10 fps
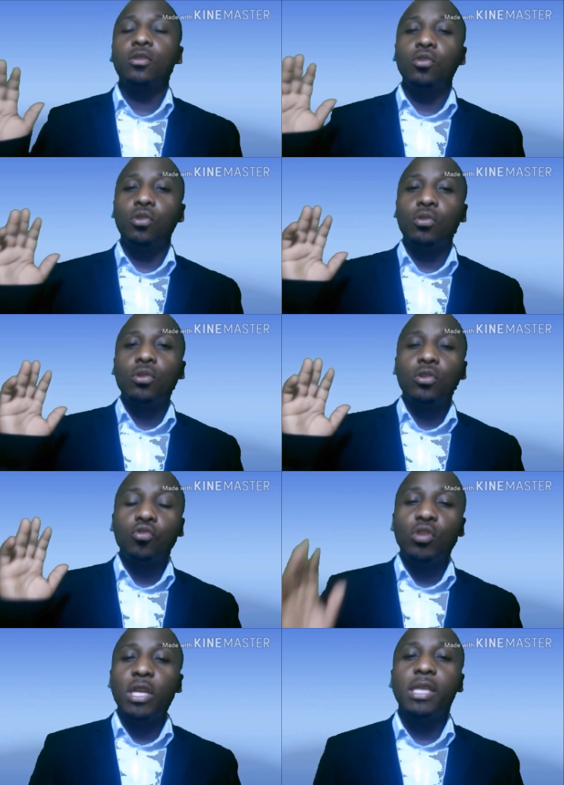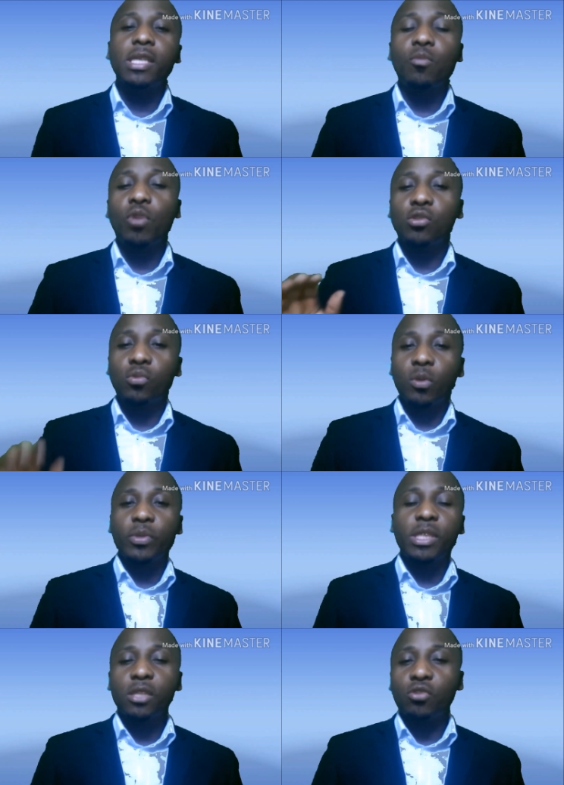you need someone to
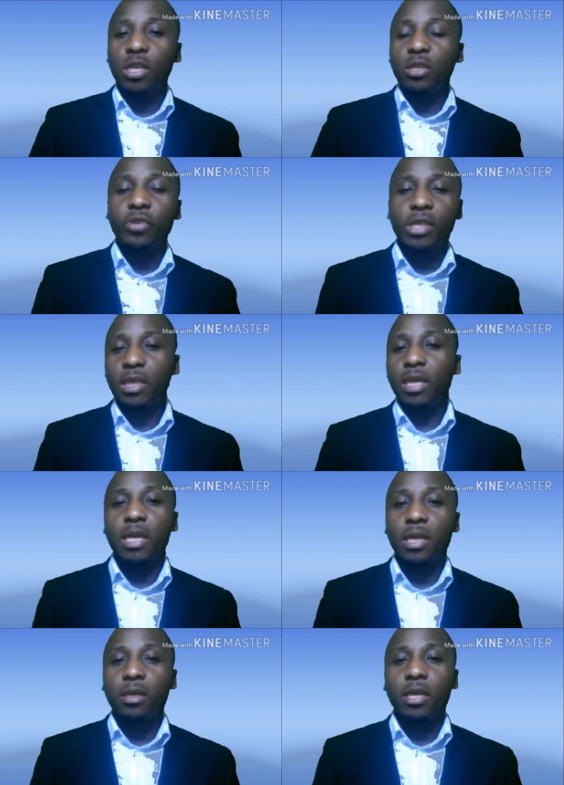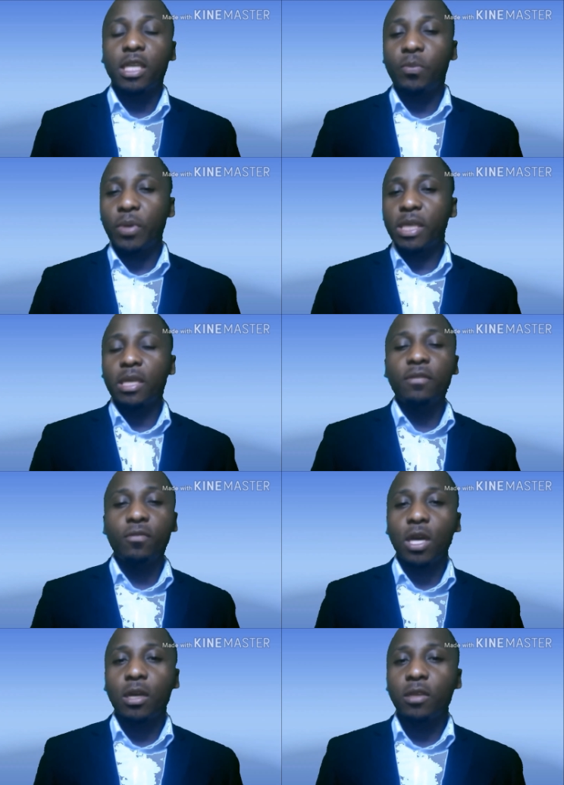represent your interest in Ghana,
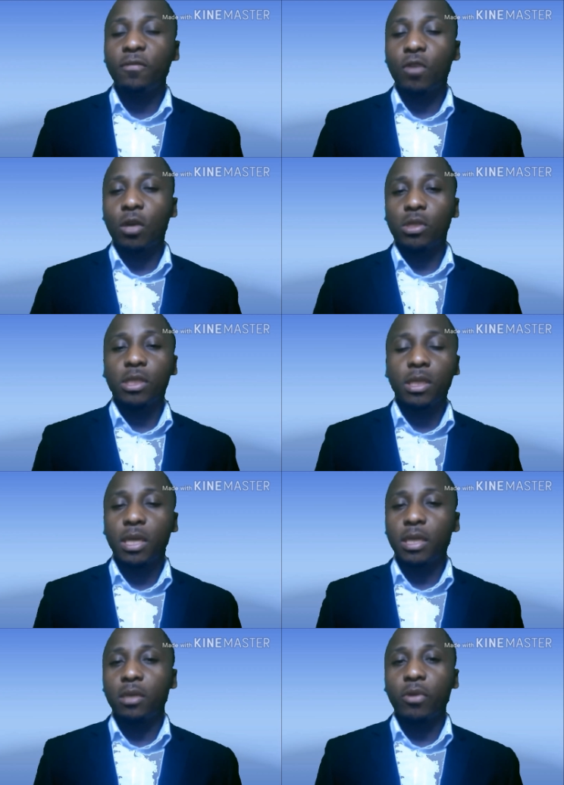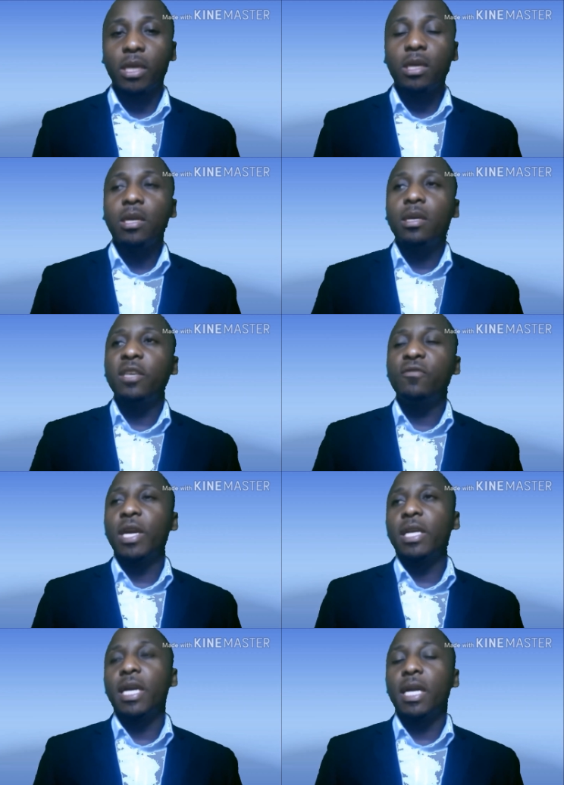especially if you are not in Ghana, right? If
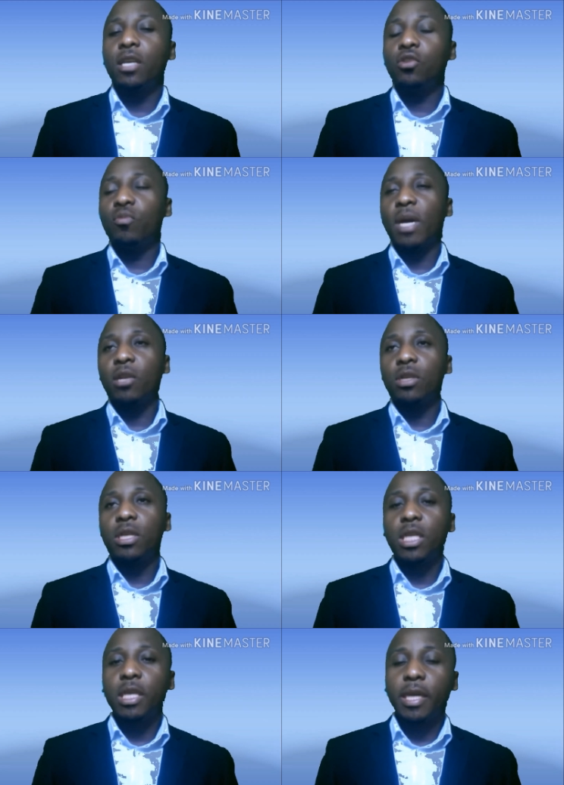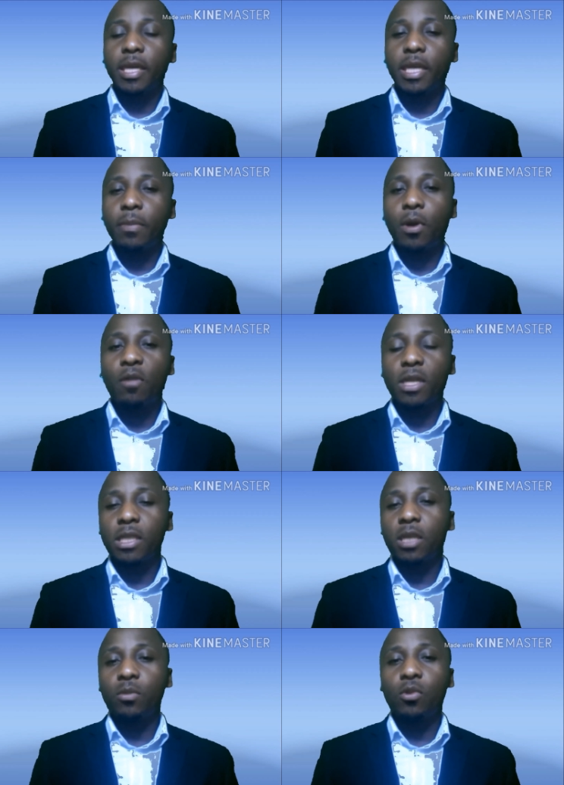you are in Ghana, you might not need any power of
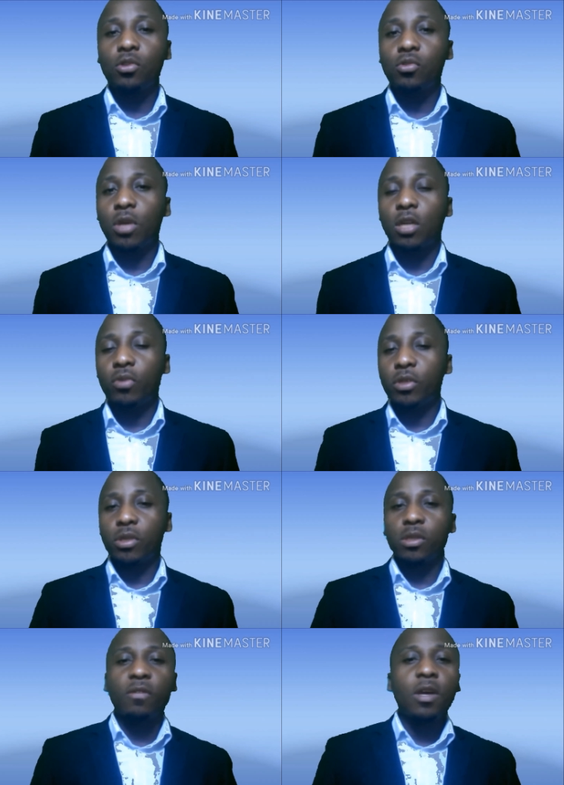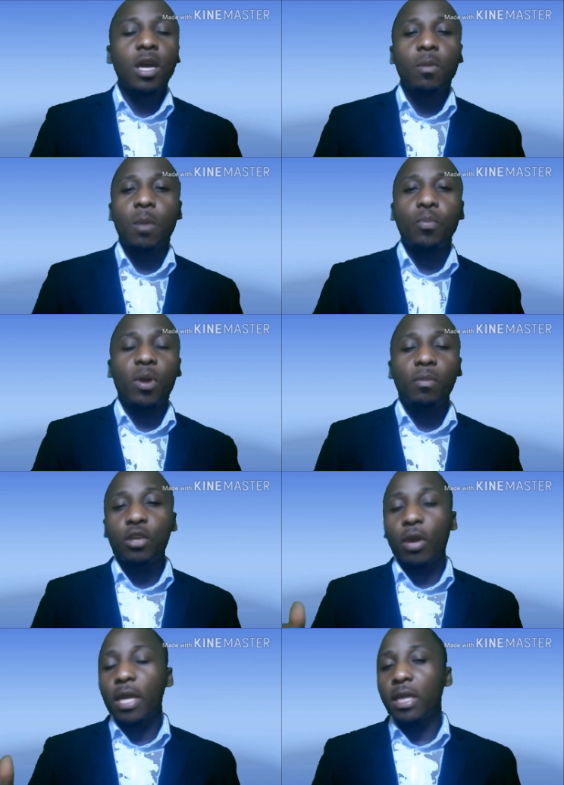attorney because you can do it yourself. But
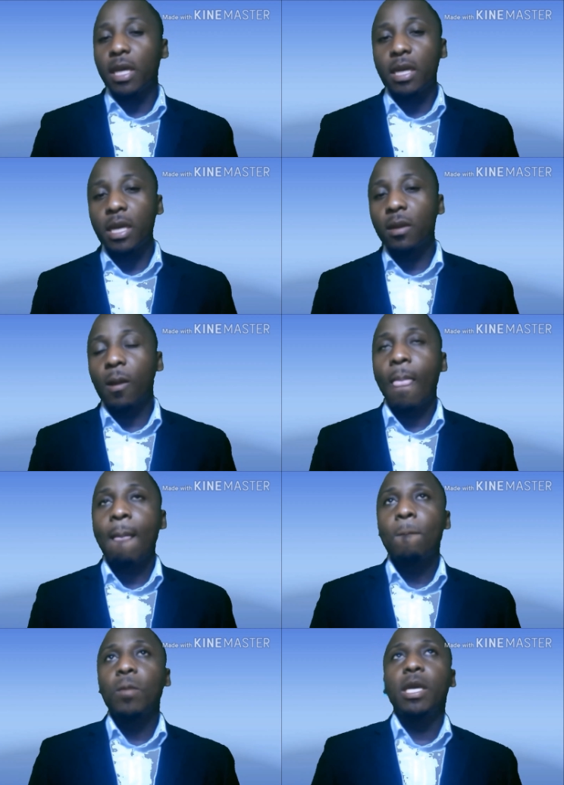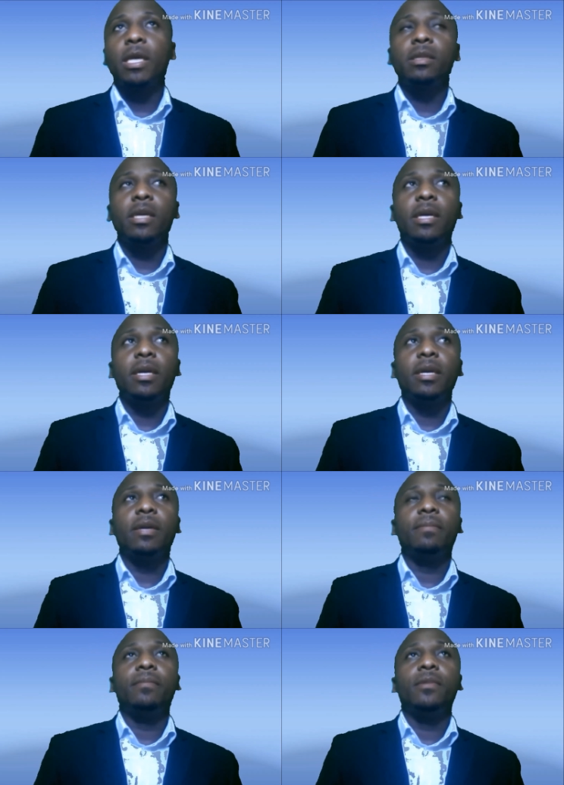probably you are in Ghana and
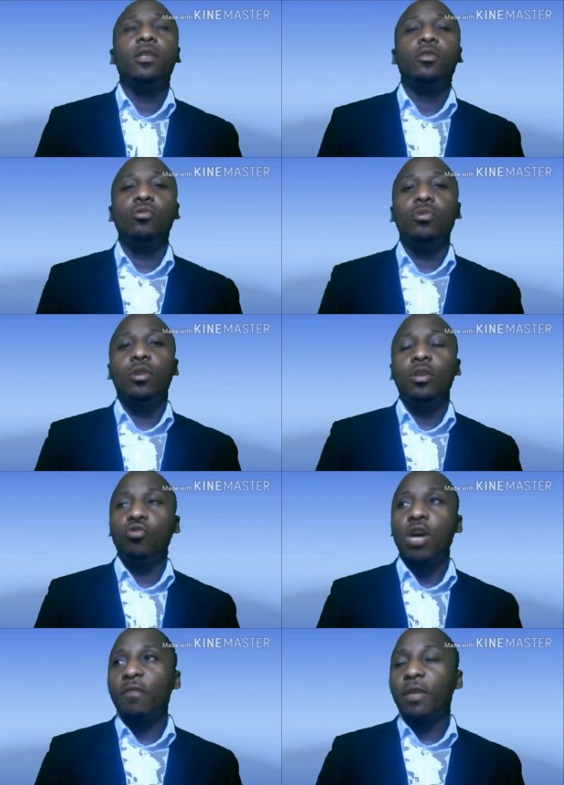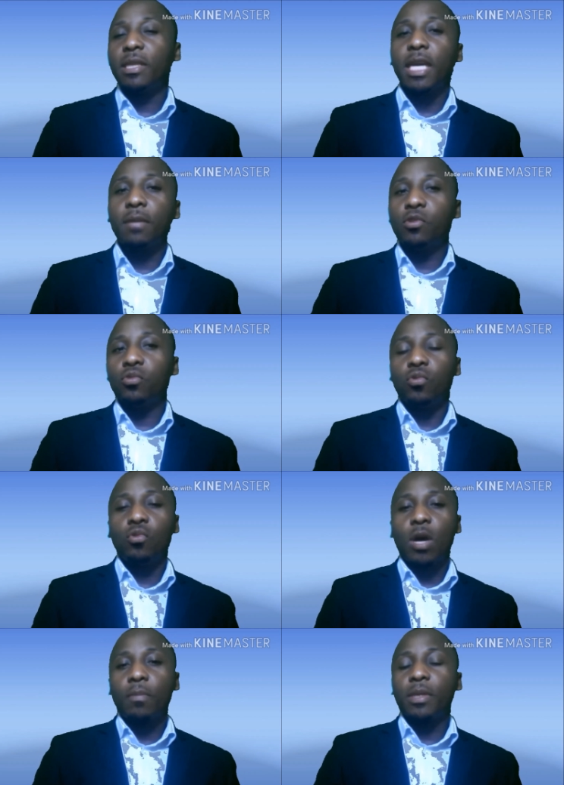you don't have the time to
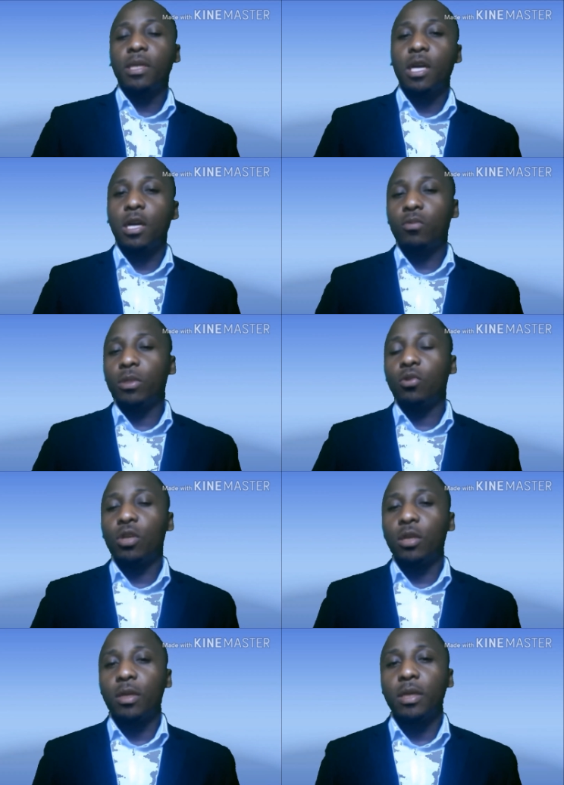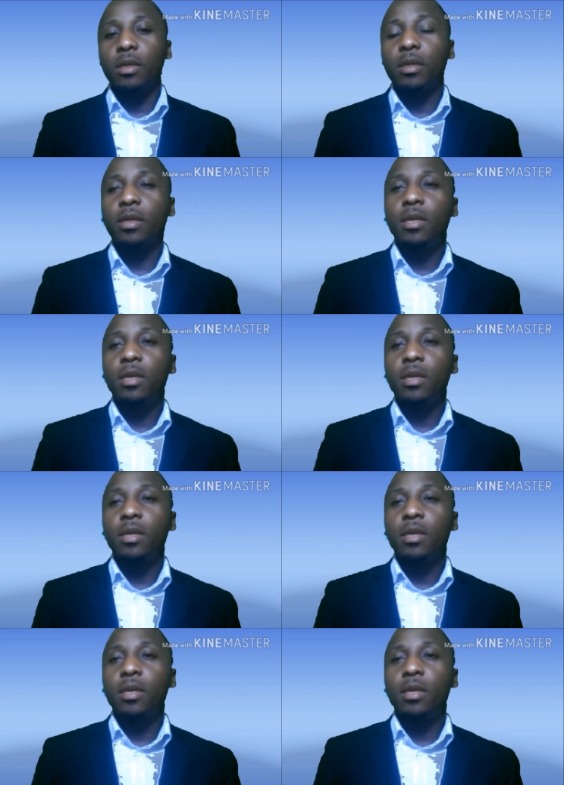go up and down with all the